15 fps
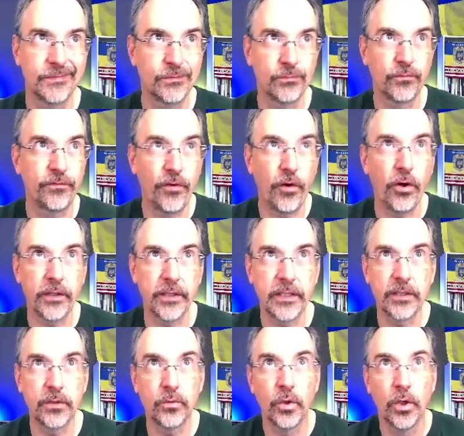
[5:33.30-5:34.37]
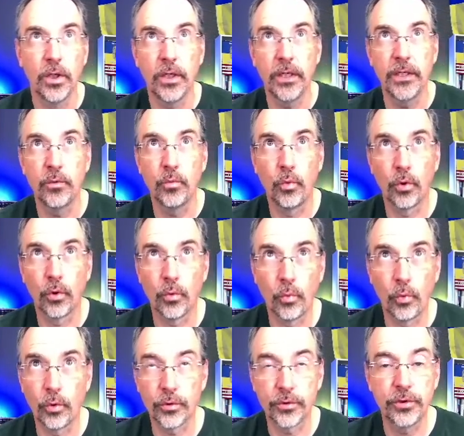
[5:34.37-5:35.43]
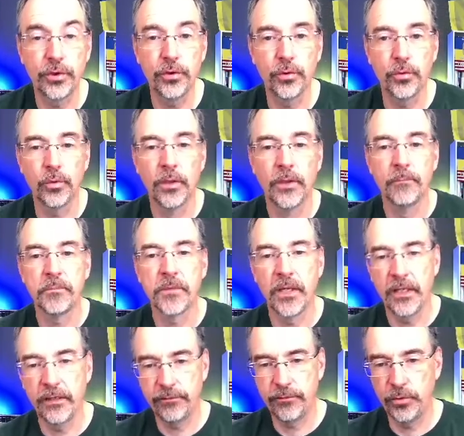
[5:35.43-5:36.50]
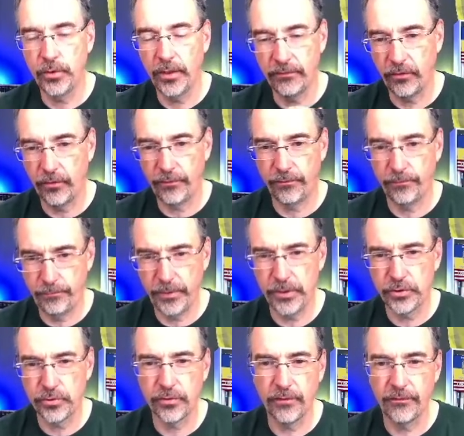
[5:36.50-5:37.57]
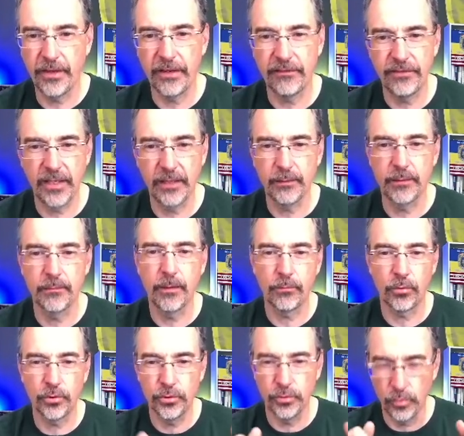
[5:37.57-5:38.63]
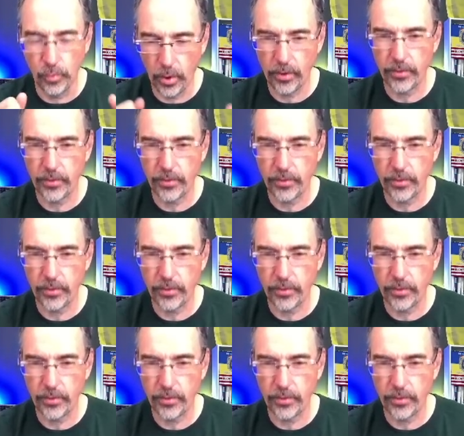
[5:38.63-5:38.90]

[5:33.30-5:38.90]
fought in World War II. If you have a picture of that family member, you walk